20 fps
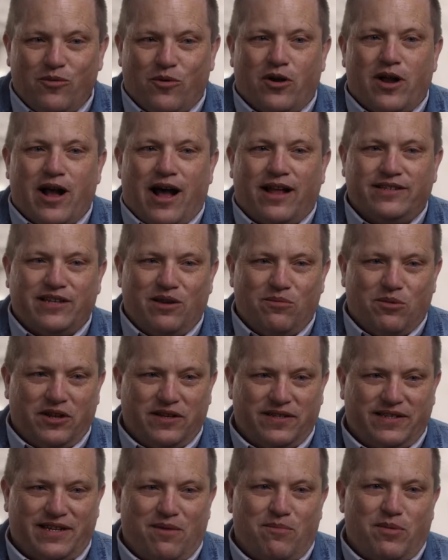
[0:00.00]
where God's able to
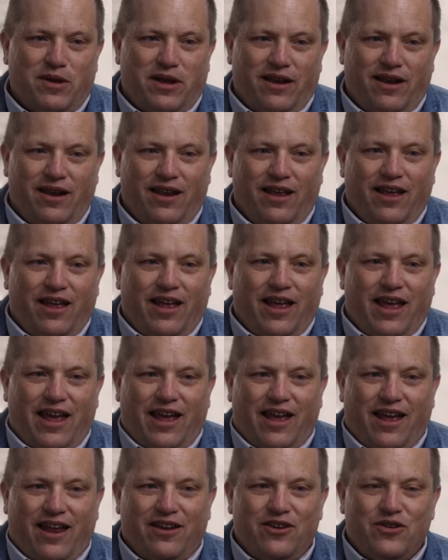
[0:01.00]
step in
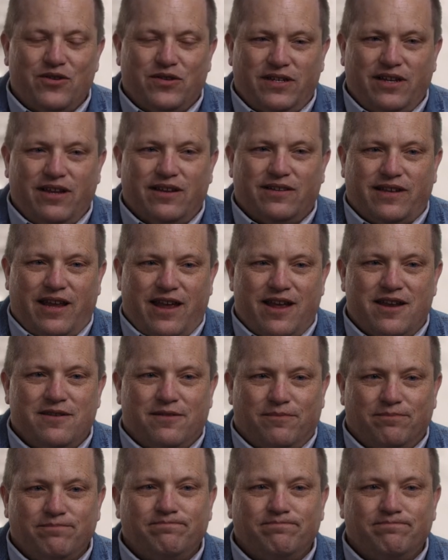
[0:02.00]
and you see his hand.